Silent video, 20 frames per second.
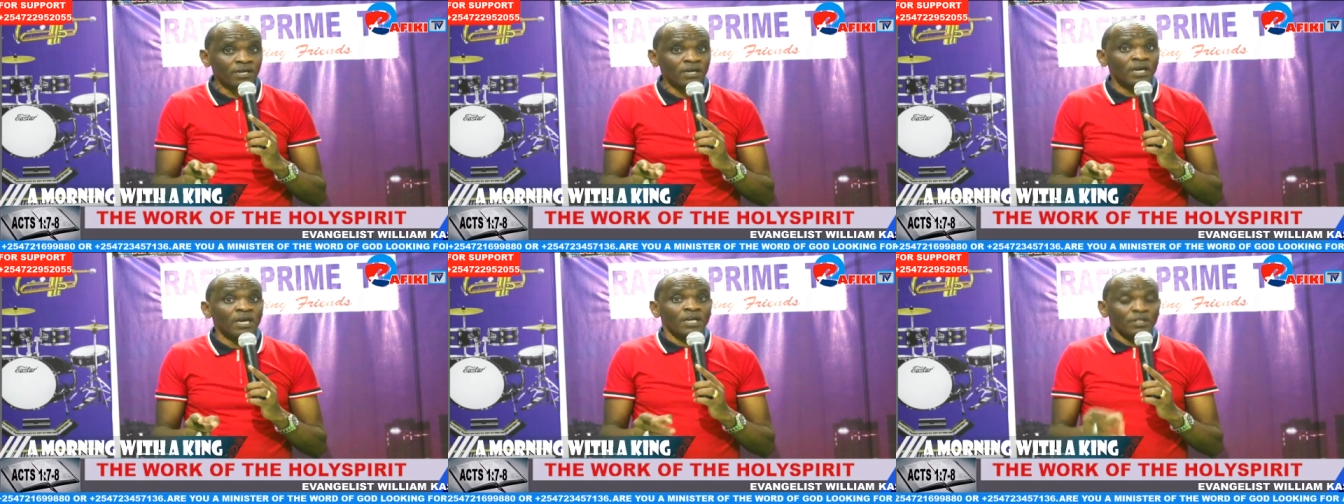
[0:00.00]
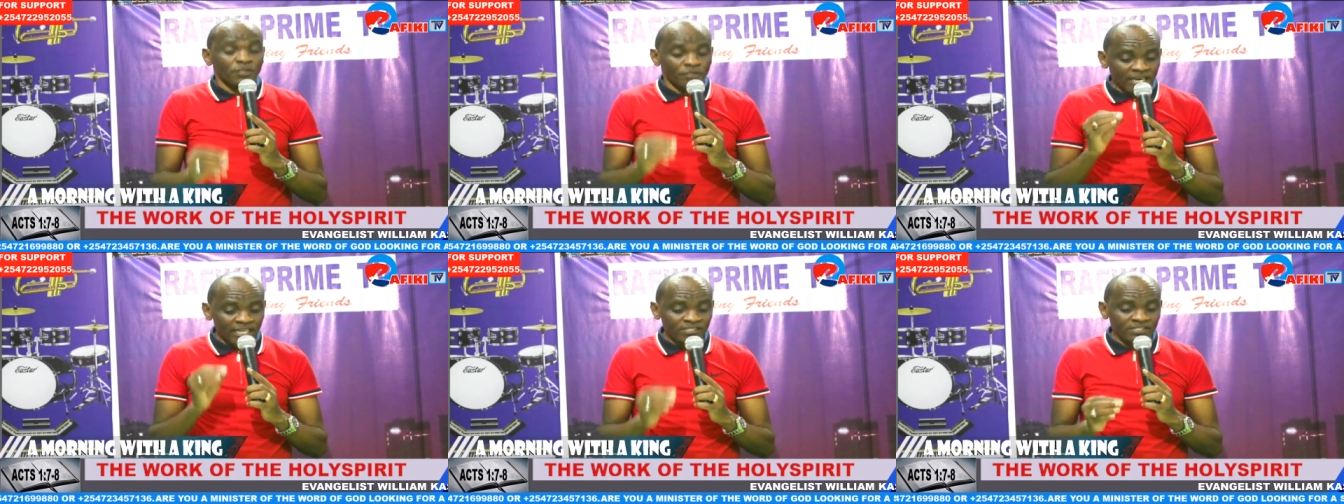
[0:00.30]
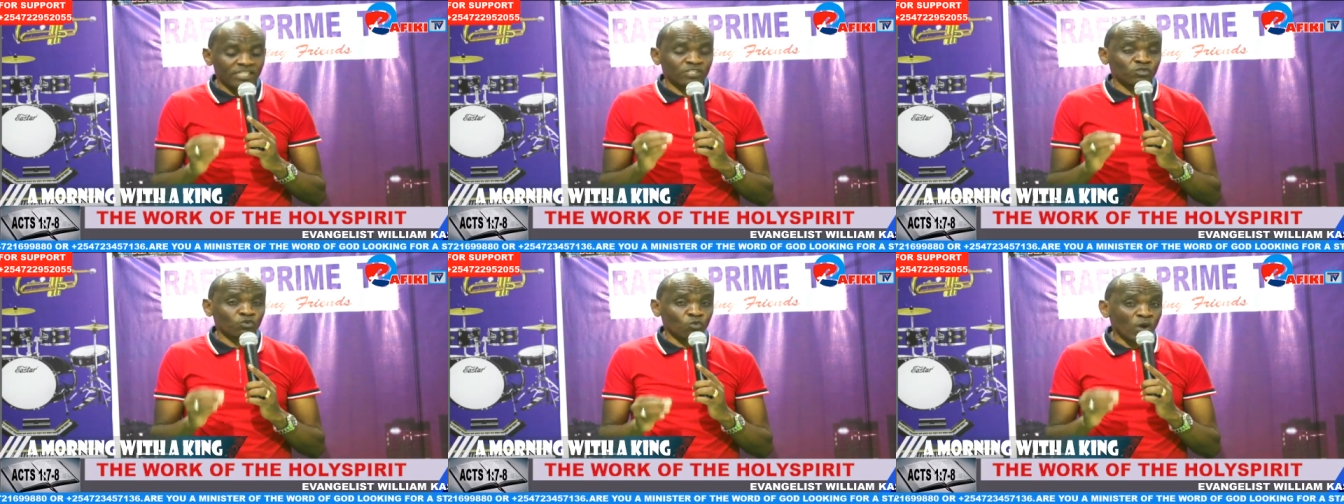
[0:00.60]
This is
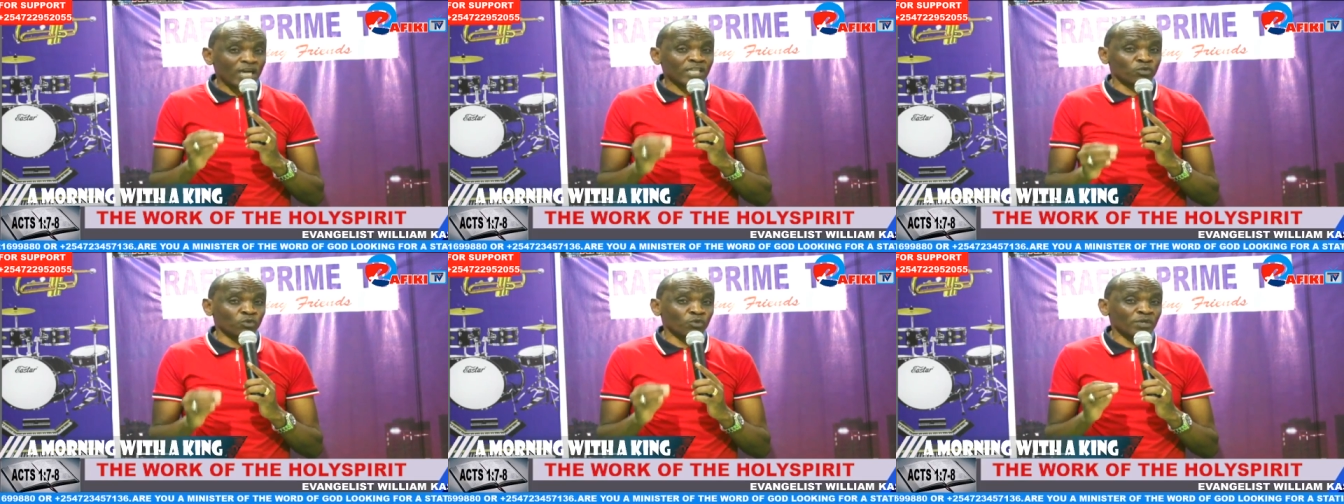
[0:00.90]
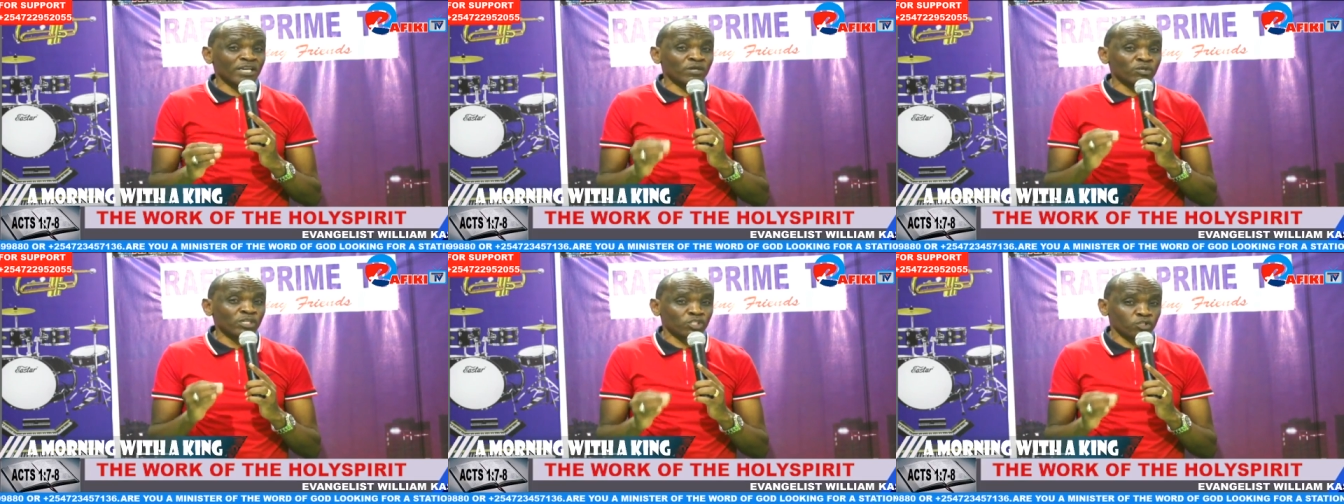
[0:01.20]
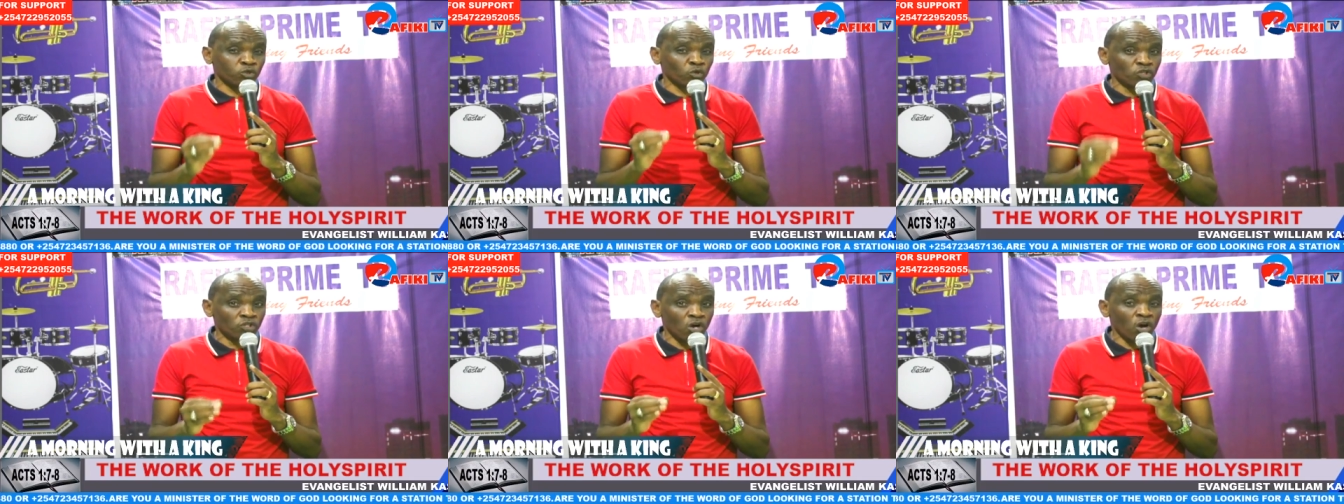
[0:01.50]
what we, we should
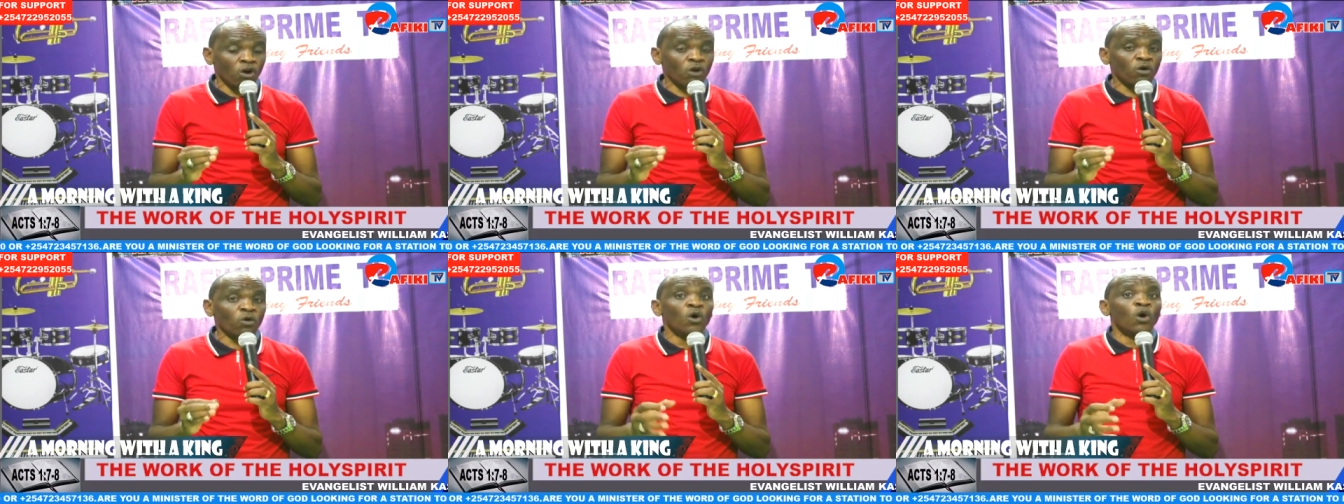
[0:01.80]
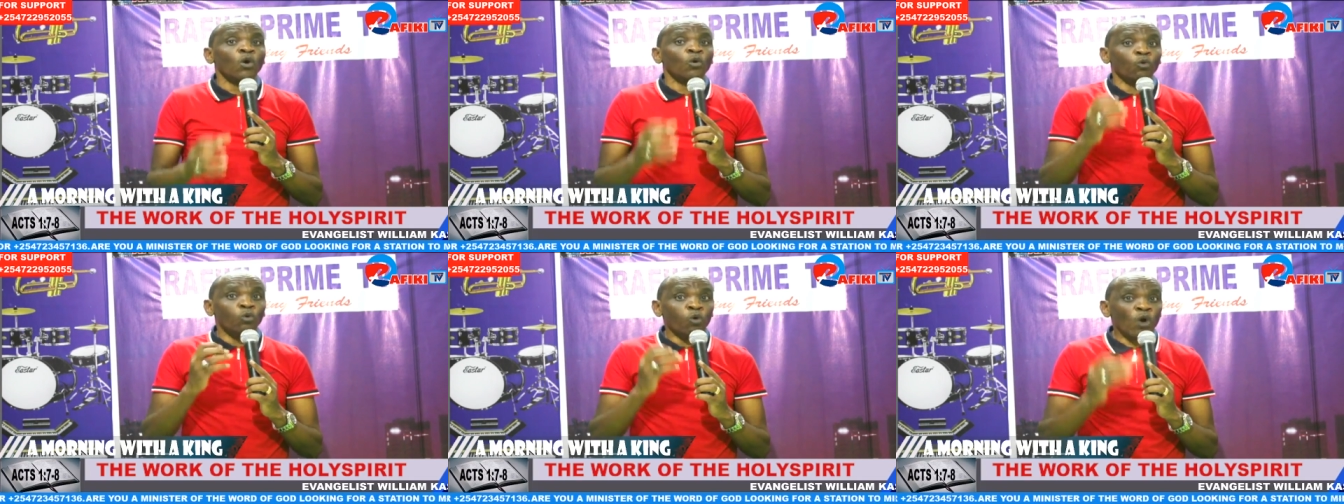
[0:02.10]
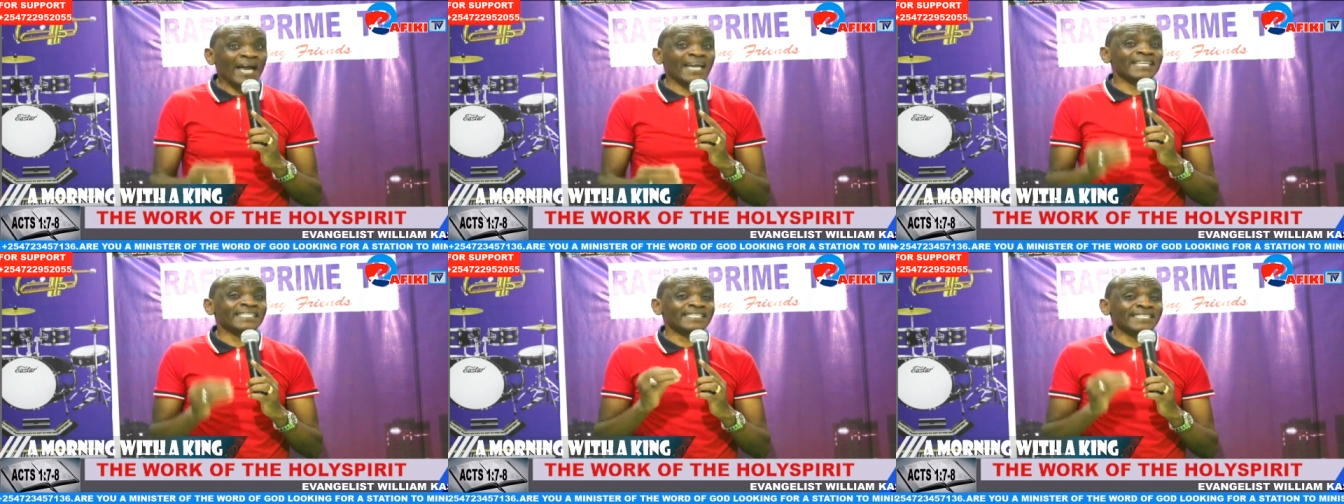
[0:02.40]
know. Why
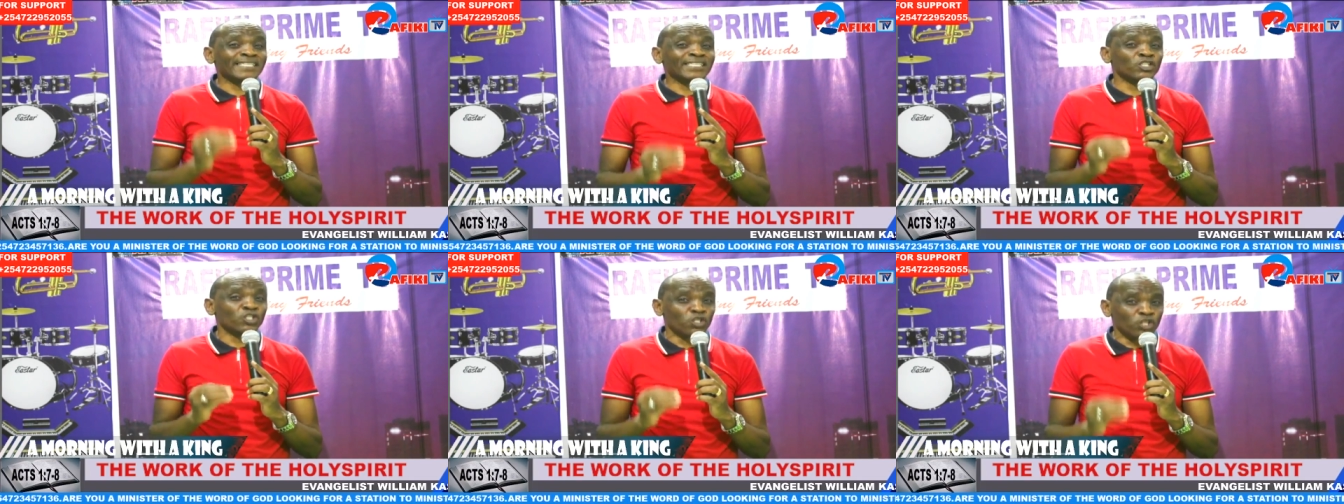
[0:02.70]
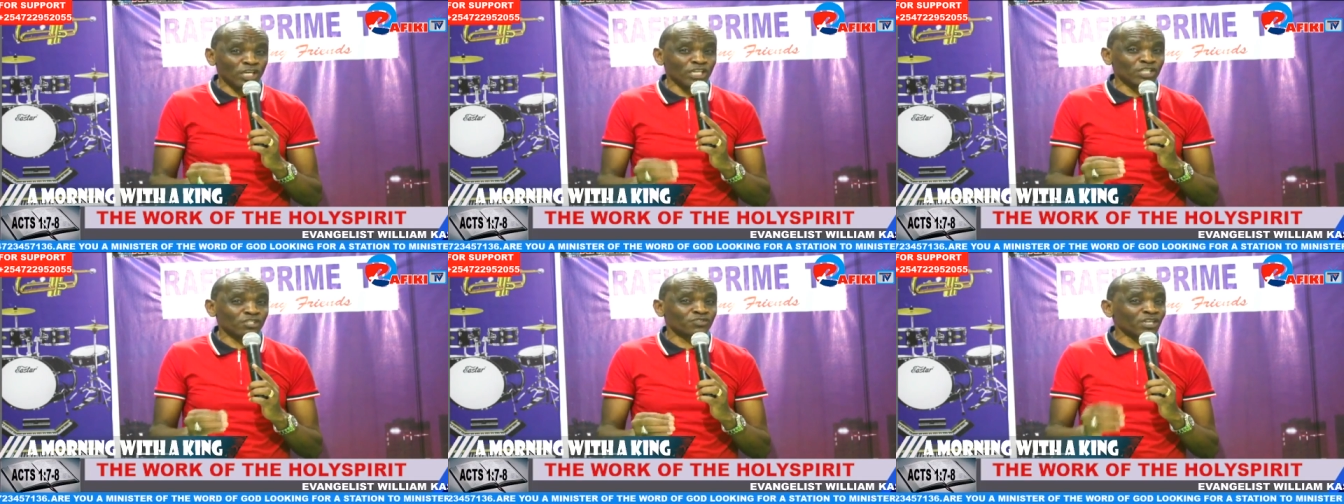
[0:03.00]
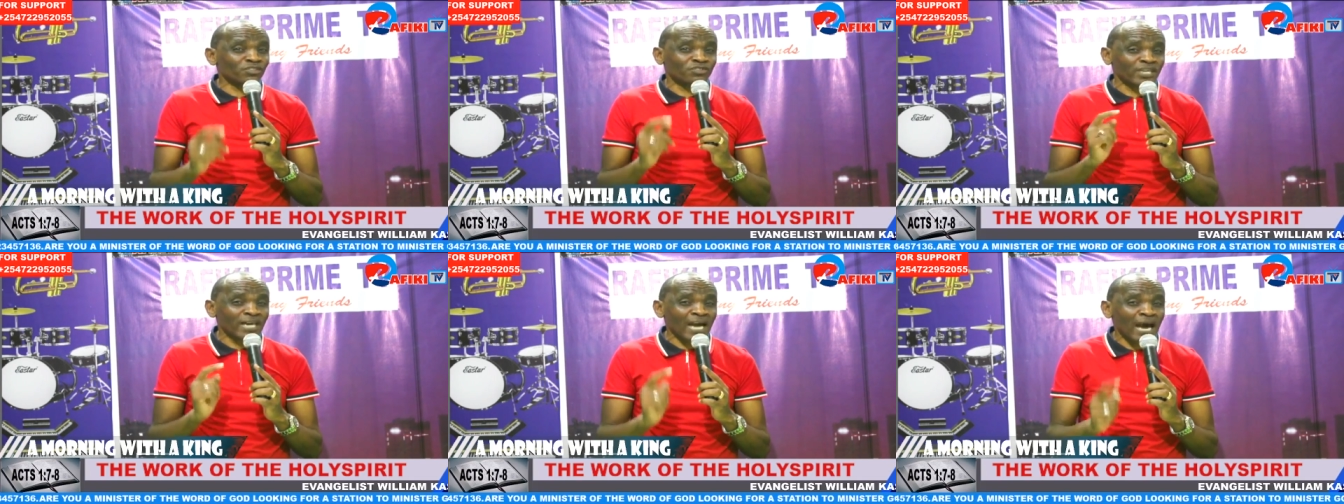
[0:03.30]
did Jesus
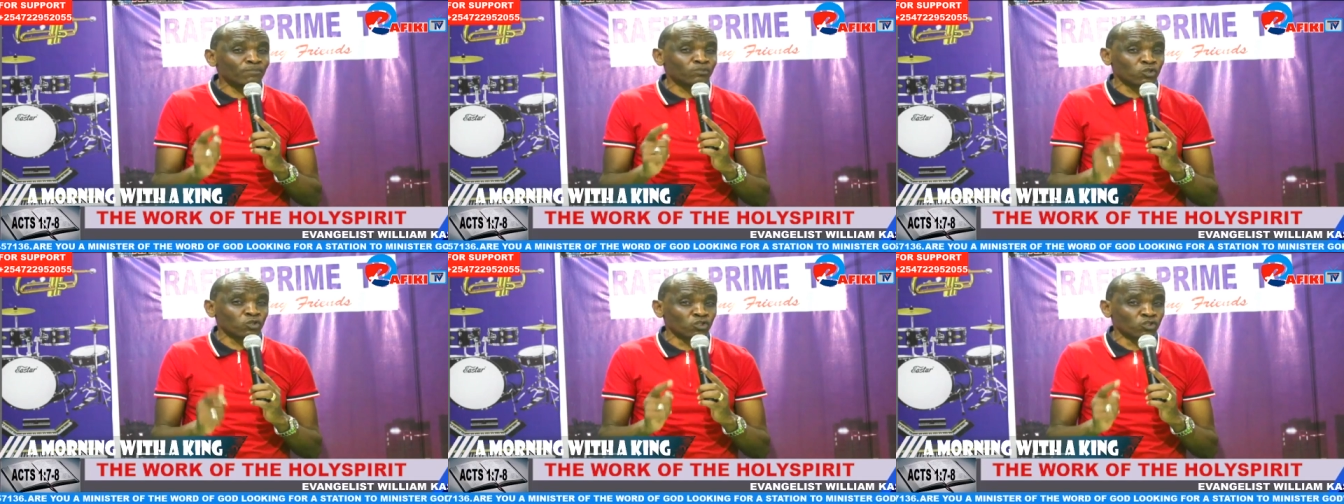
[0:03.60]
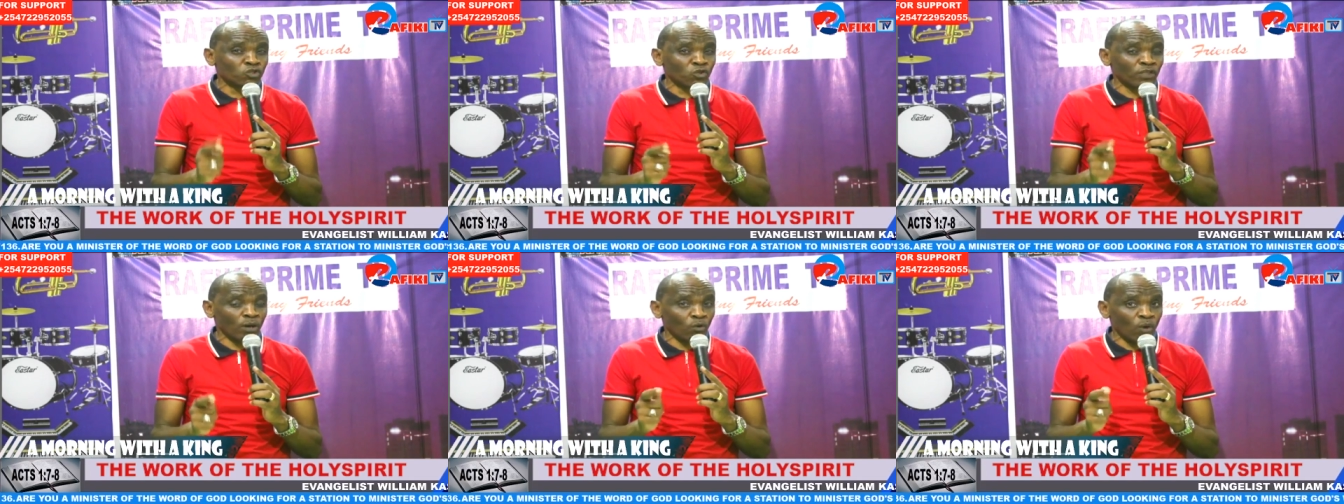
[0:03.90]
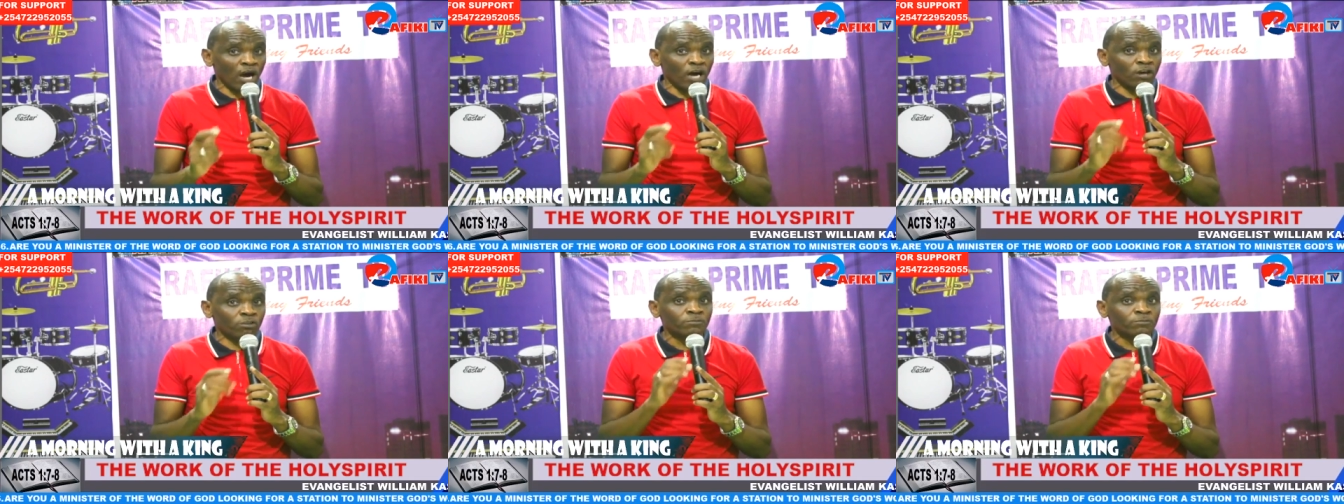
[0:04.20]
come to, to the world?